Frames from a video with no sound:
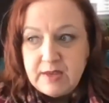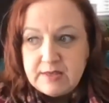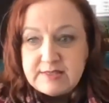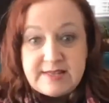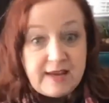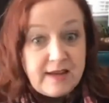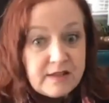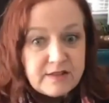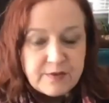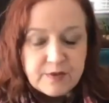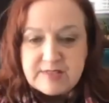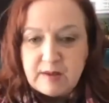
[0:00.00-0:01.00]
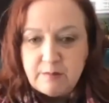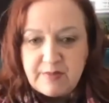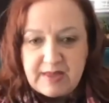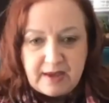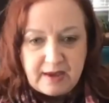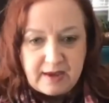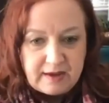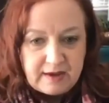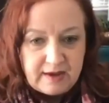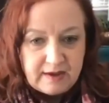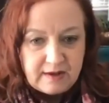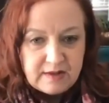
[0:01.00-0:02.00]
stands for something
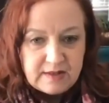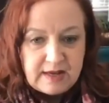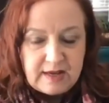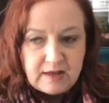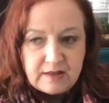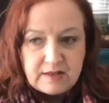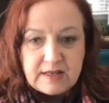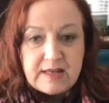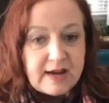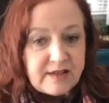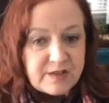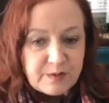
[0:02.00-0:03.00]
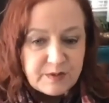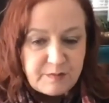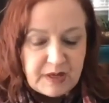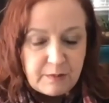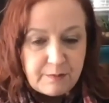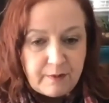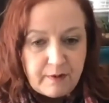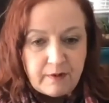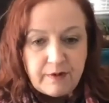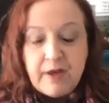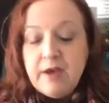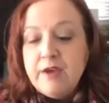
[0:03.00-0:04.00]
and connects with
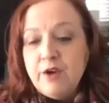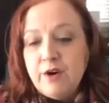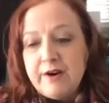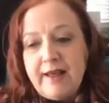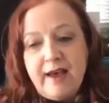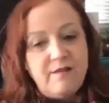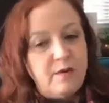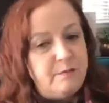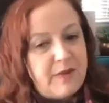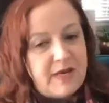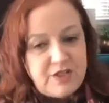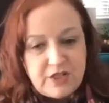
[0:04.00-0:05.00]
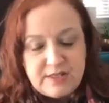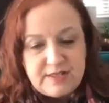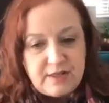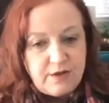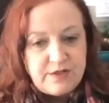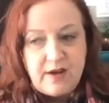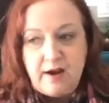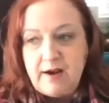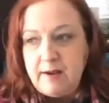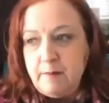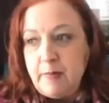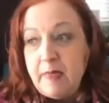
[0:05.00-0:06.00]
people, you're going to have a much easier
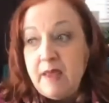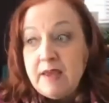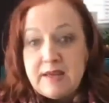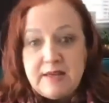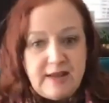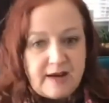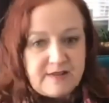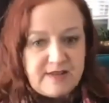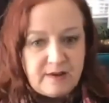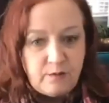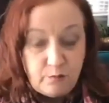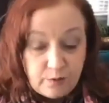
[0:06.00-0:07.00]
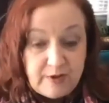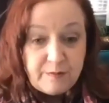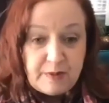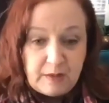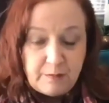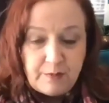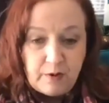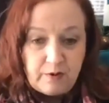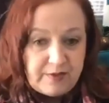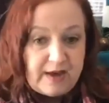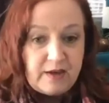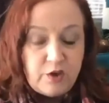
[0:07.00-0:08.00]
time connecting with people
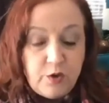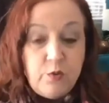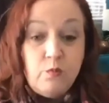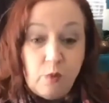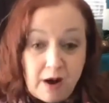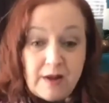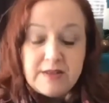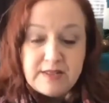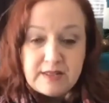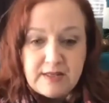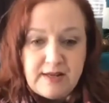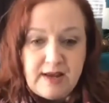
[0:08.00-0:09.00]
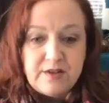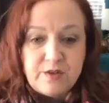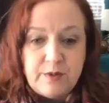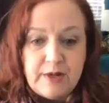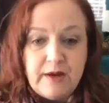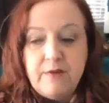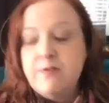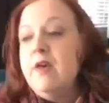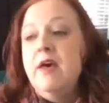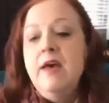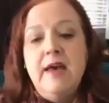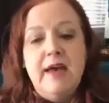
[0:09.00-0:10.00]
that you want to connect with.
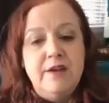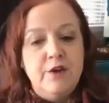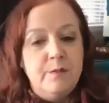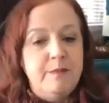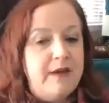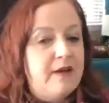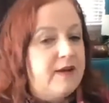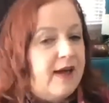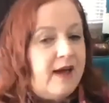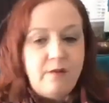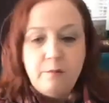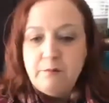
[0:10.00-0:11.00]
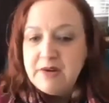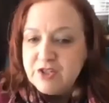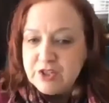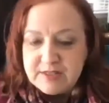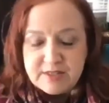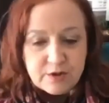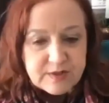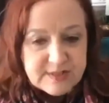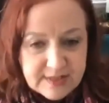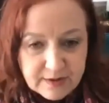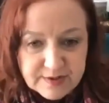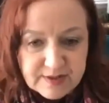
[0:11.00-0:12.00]
And you're going to have a much easier
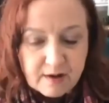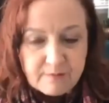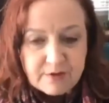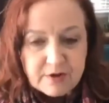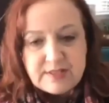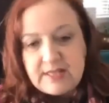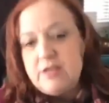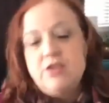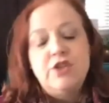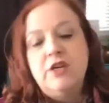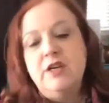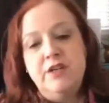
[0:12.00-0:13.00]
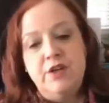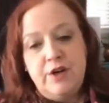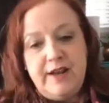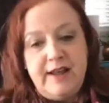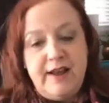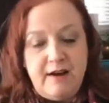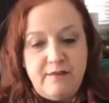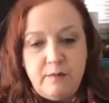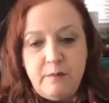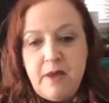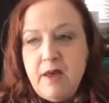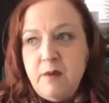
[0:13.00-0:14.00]
sales conversation. You're going to have
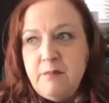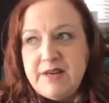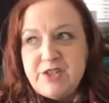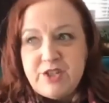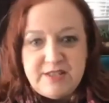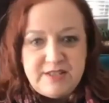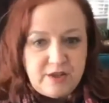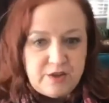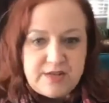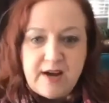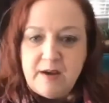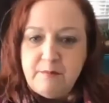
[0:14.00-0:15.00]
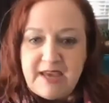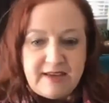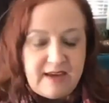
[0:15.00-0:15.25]
a much easier time